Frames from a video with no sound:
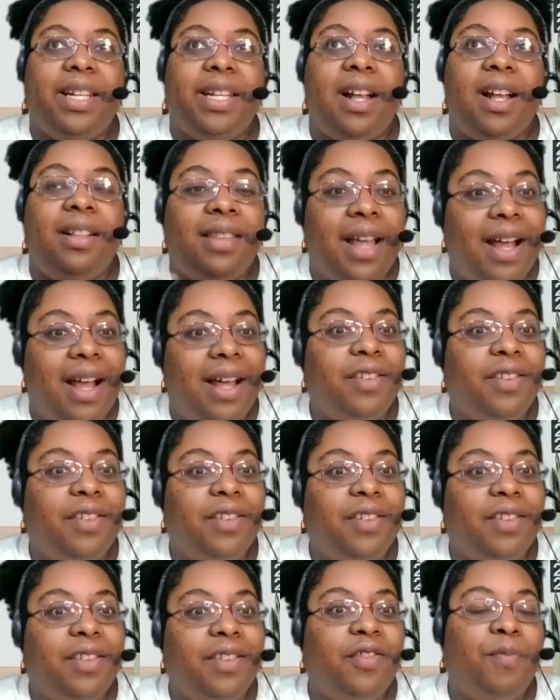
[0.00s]
and a
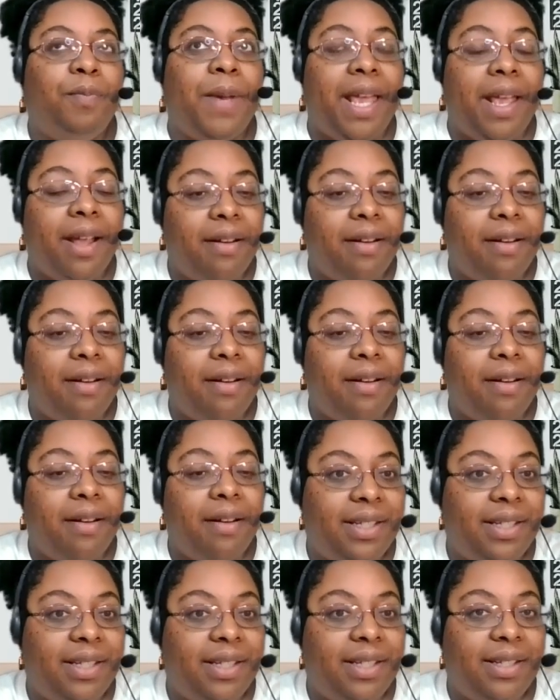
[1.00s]
lot of
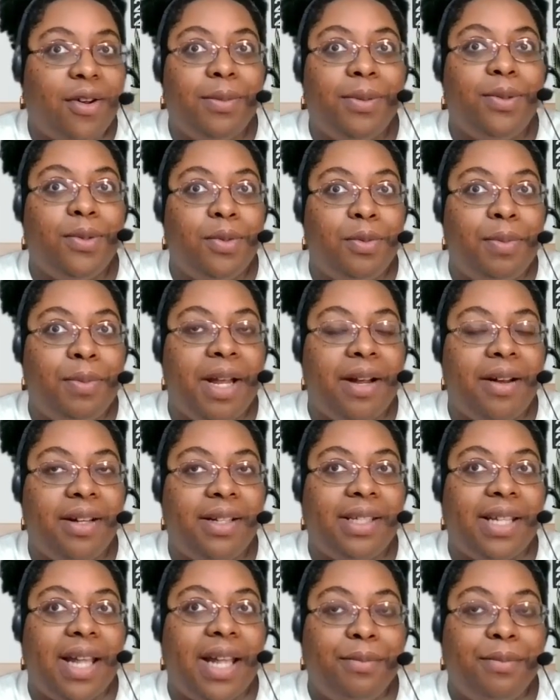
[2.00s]
parents or
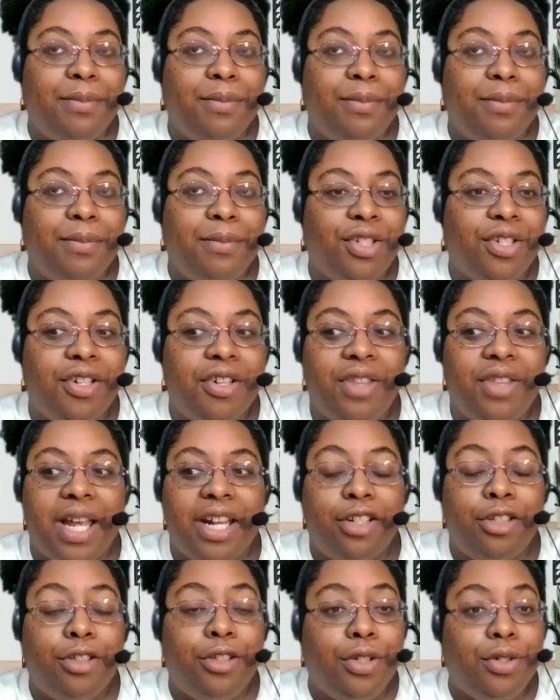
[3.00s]
homeschool parents, I'm
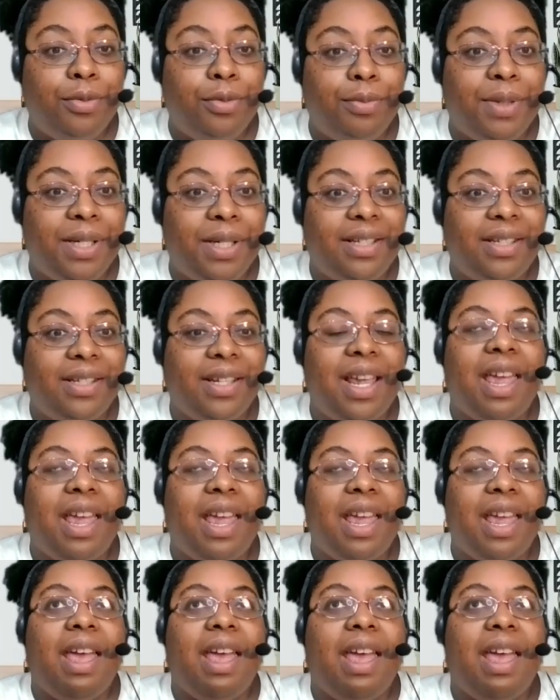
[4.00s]
sure, that are
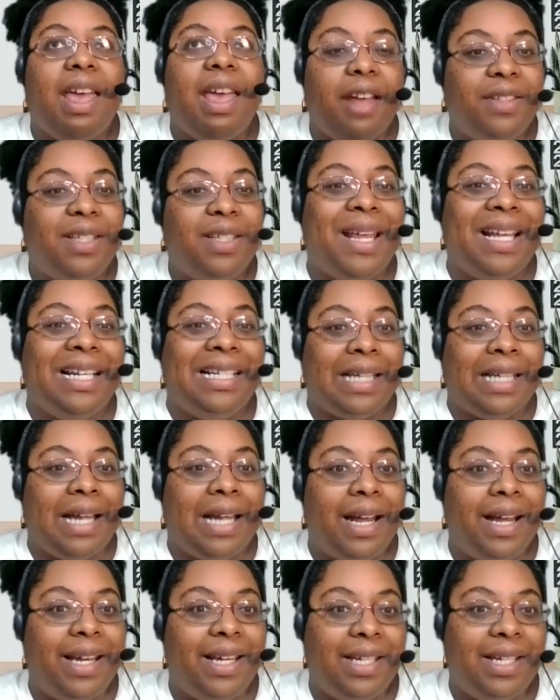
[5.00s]
newbies have
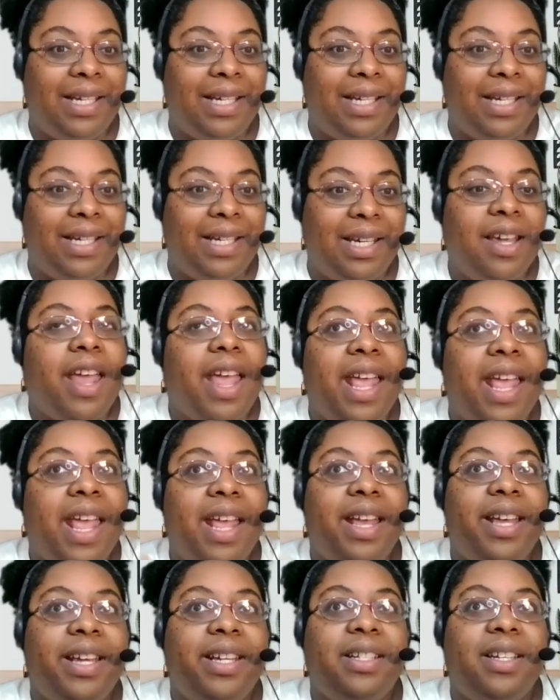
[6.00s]
some anxiety.
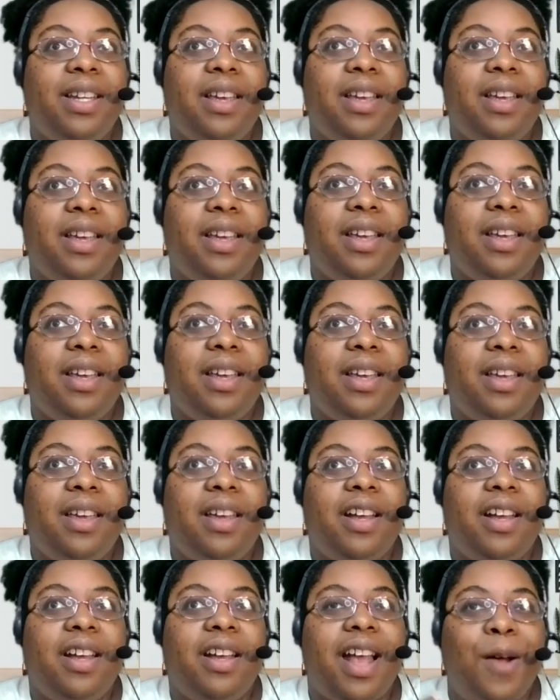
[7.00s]
And
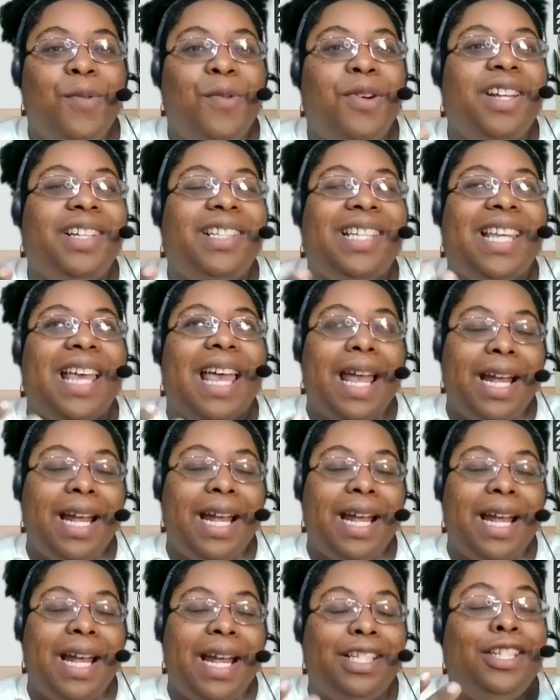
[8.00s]
I want
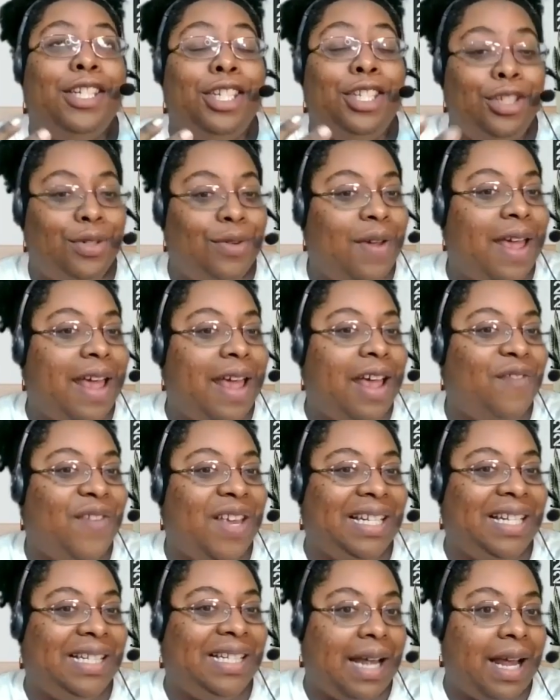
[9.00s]
to ask, did
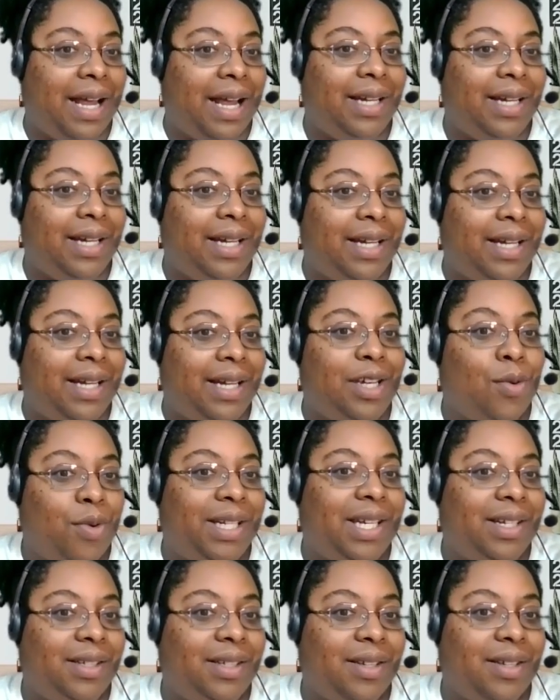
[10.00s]
you have
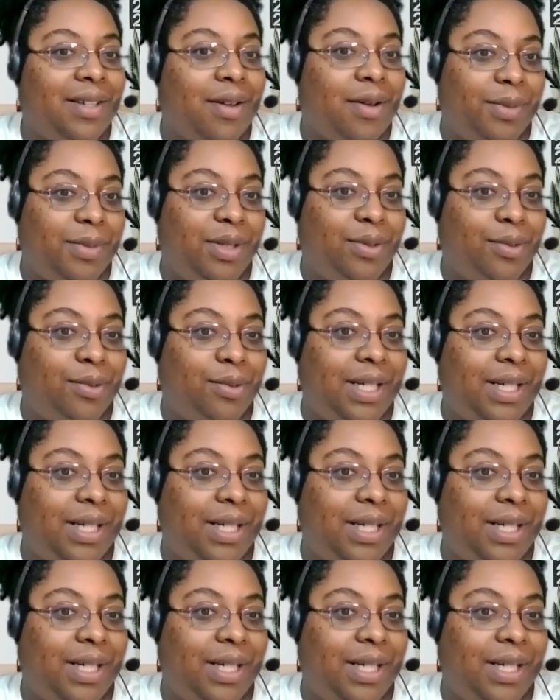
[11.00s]
anxiety going into